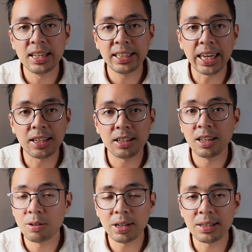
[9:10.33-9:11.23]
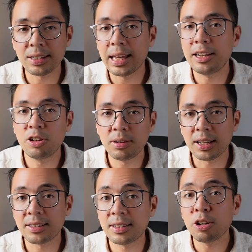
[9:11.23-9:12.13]
cake, cookies, and
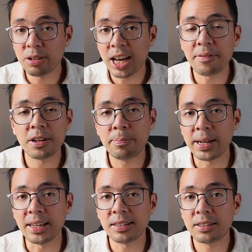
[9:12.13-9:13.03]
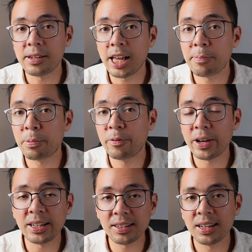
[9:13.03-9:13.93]
donuts could have their place to help
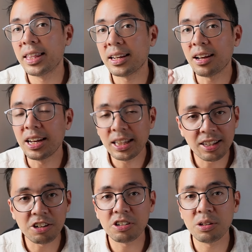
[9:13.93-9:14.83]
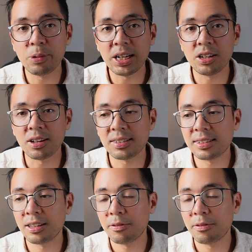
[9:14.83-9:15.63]
prevent that unintentional weight loss